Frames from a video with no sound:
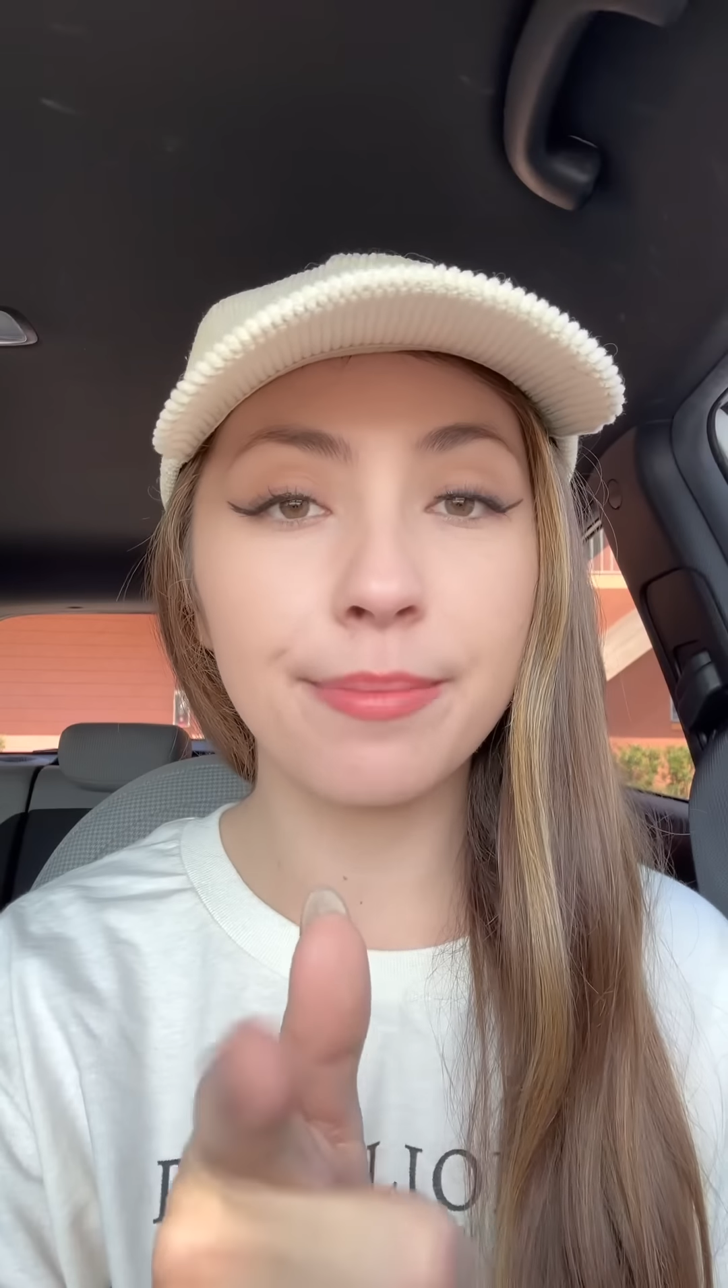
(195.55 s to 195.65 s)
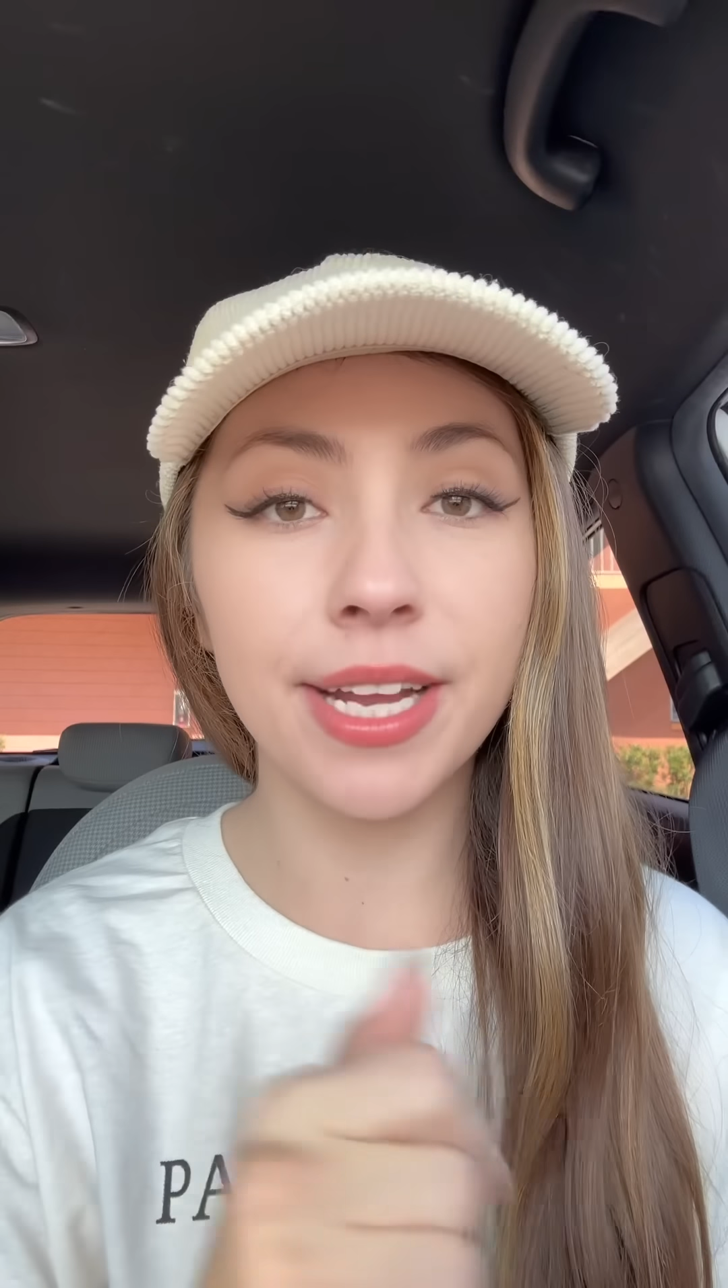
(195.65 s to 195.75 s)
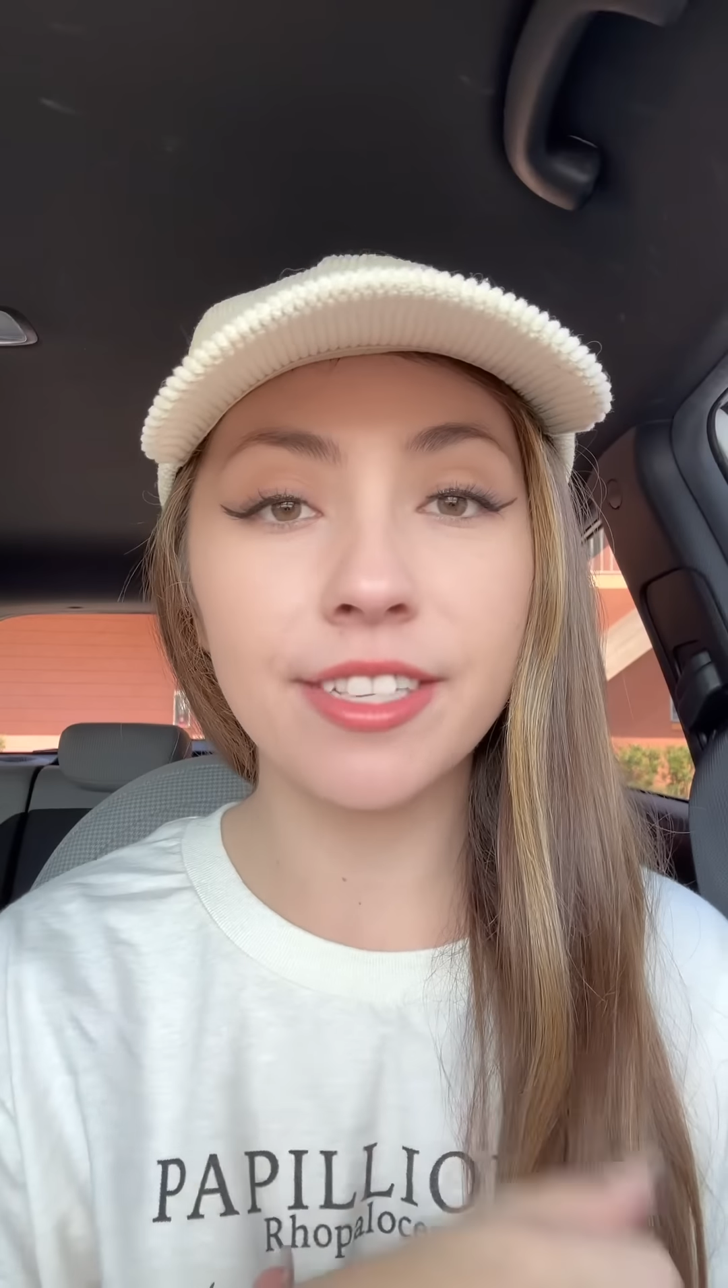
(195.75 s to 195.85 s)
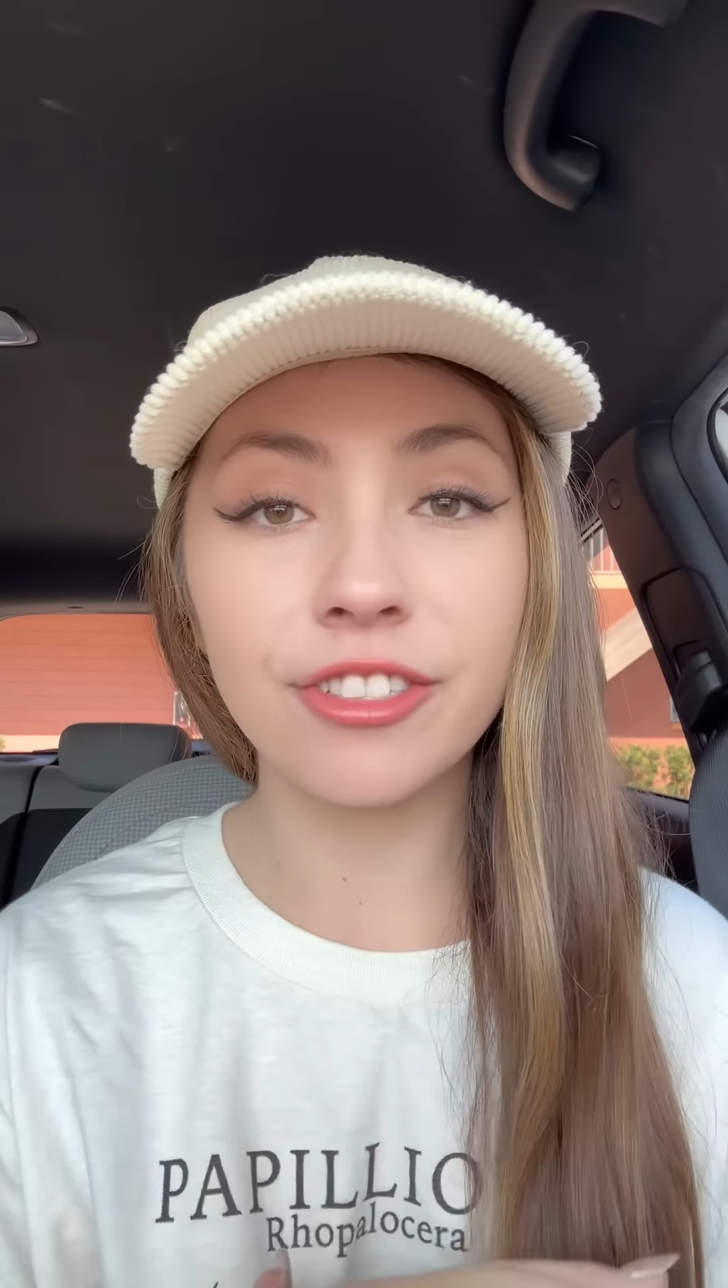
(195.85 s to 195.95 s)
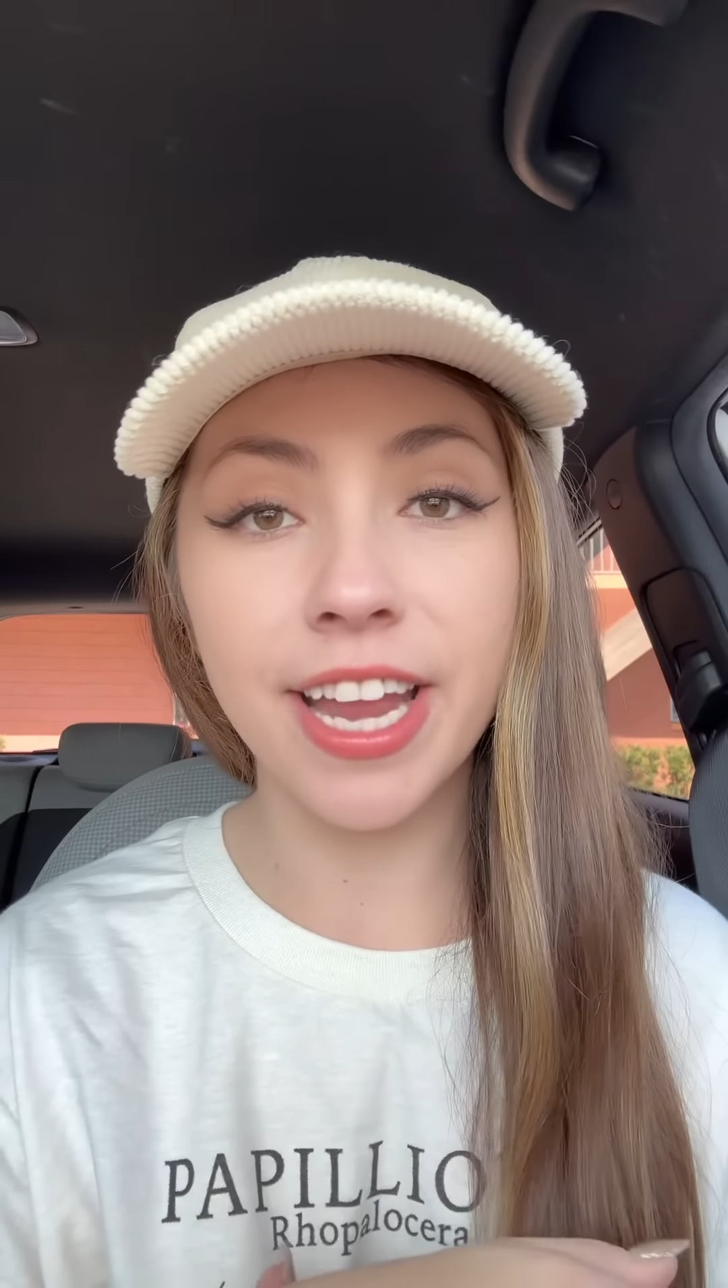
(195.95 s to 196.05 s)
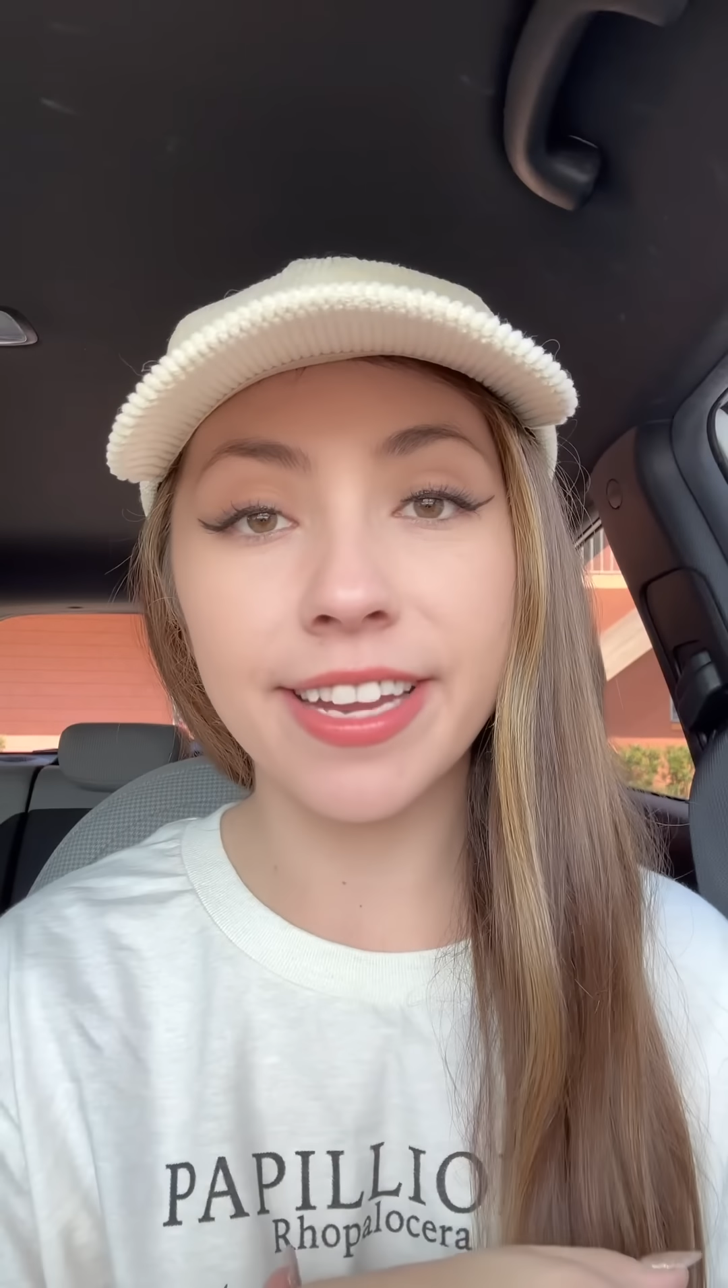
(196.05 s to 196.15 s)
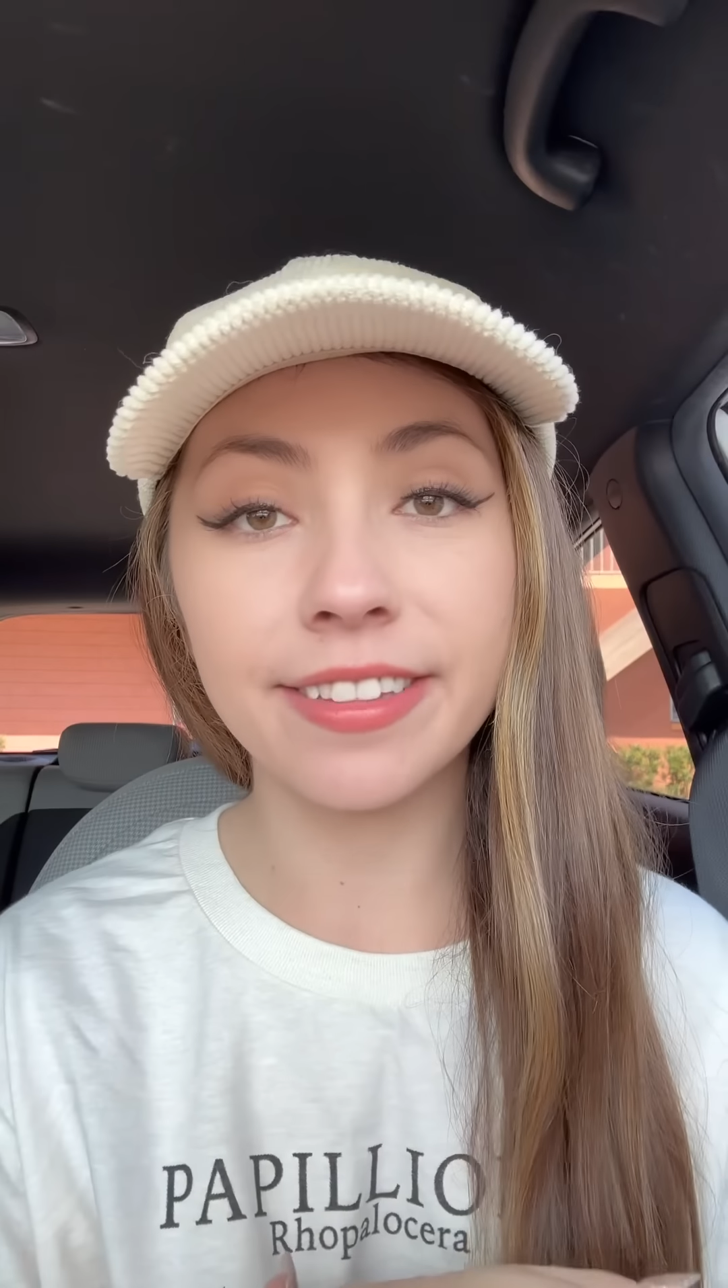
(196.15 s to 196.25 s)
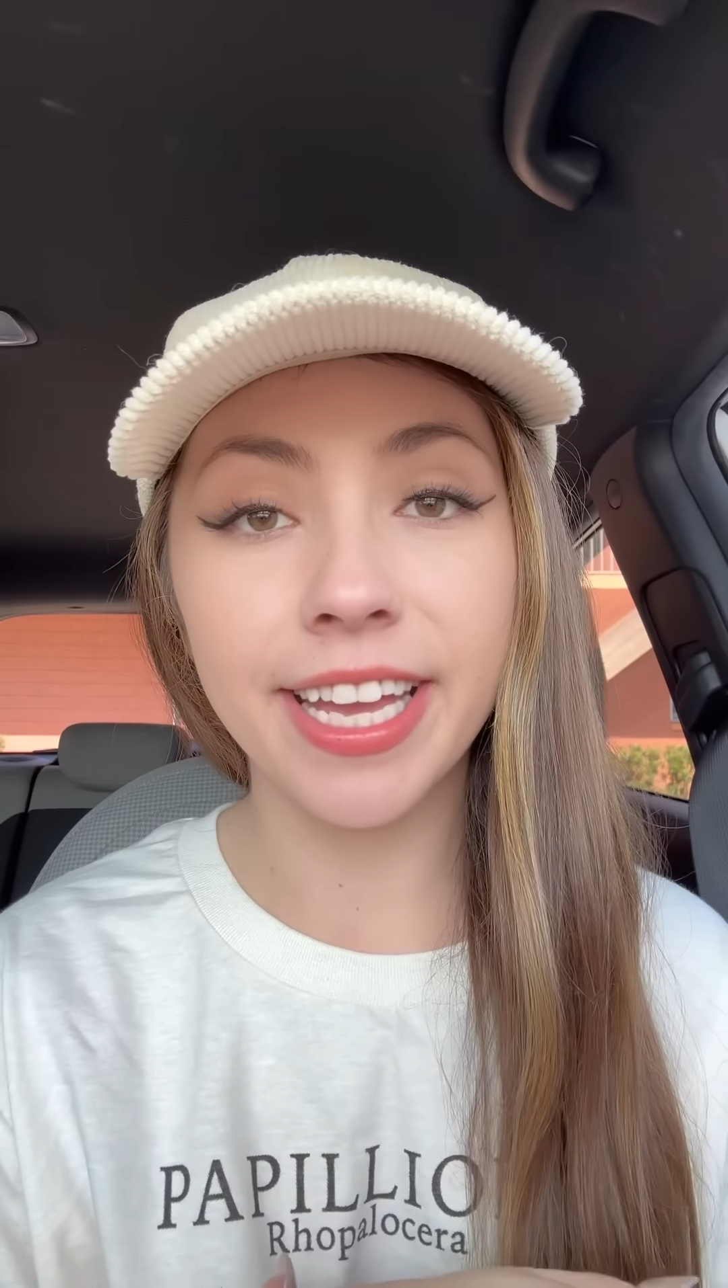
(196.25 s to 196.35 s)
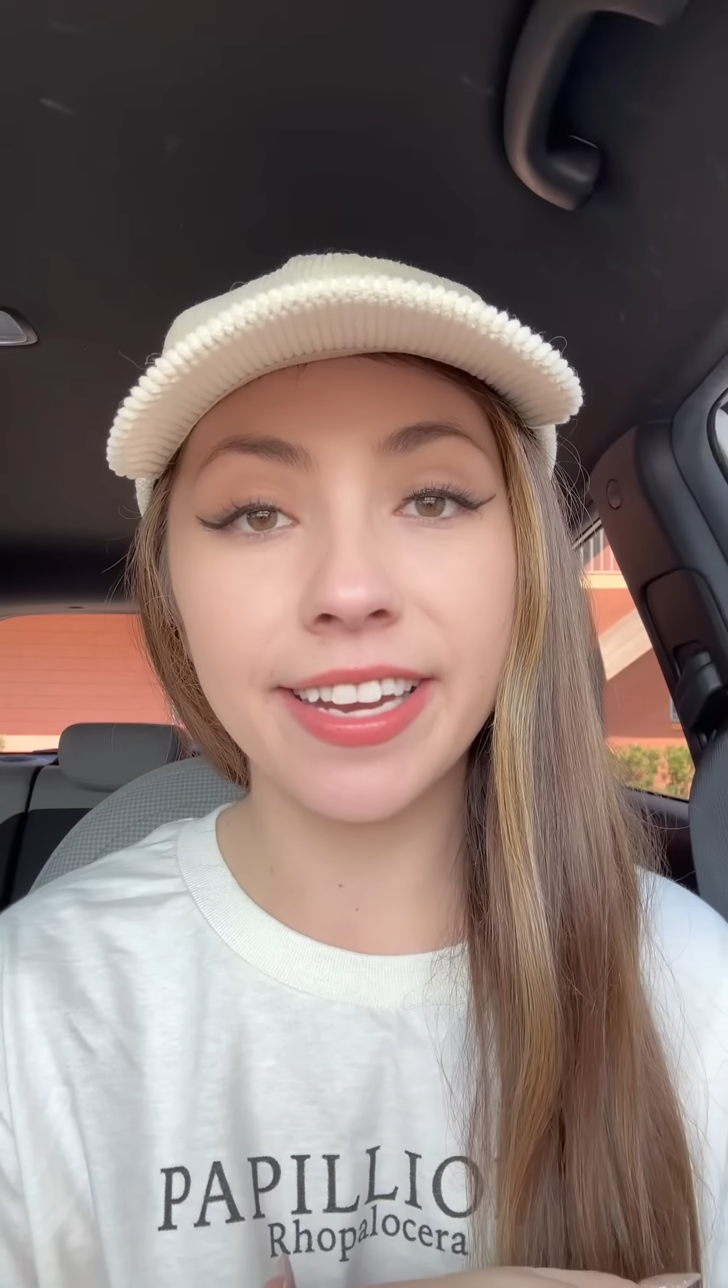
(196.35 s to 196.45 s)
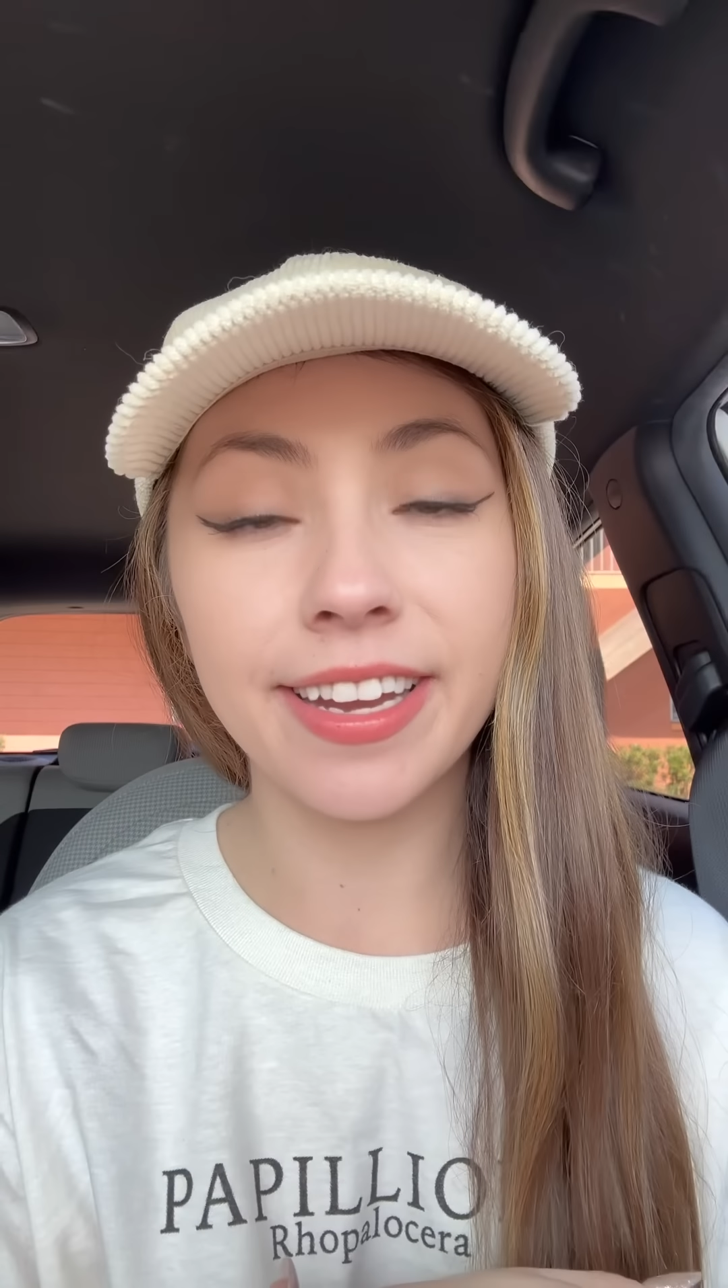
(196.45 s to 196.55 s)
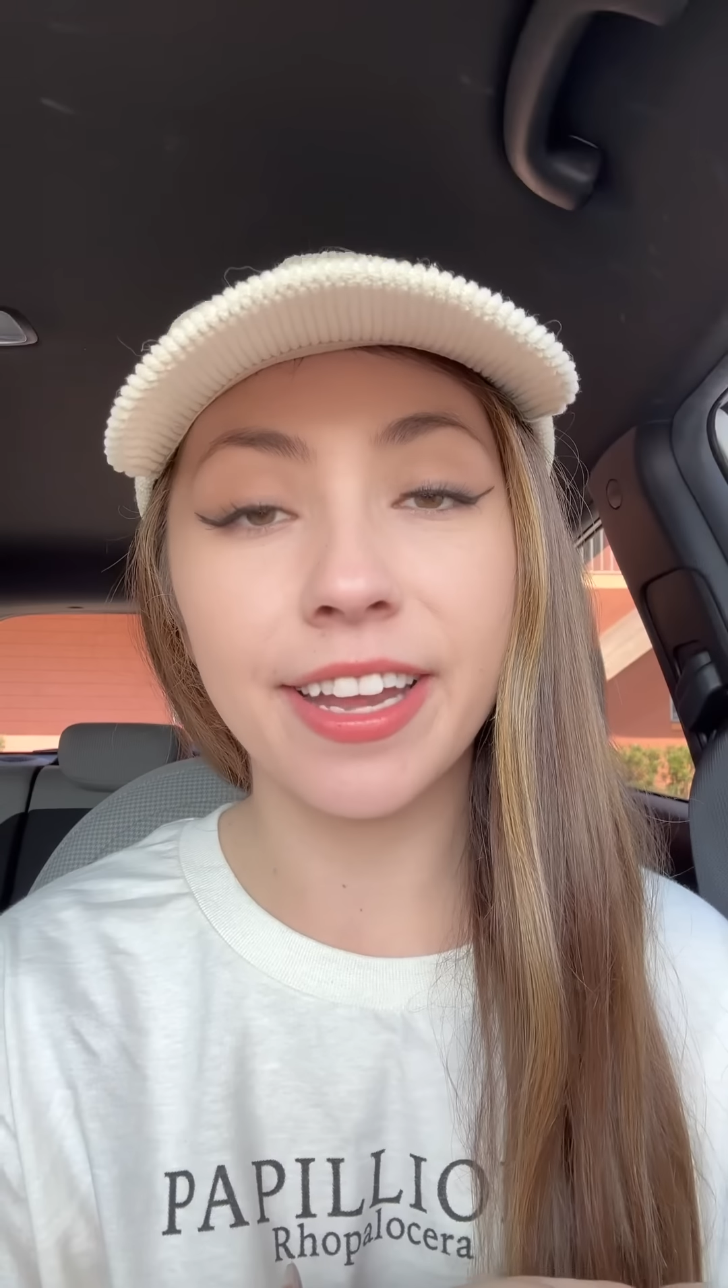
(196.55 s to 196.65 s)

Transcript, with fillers: bright shining light